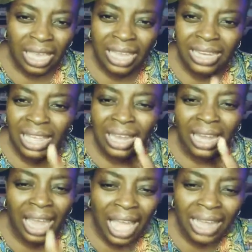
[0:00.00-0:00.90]
in that
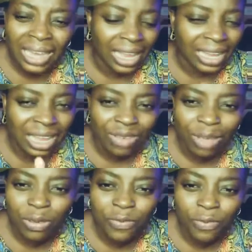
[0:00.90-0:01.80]
land like
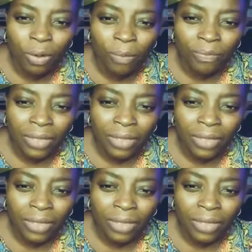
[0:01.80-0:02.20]
never before.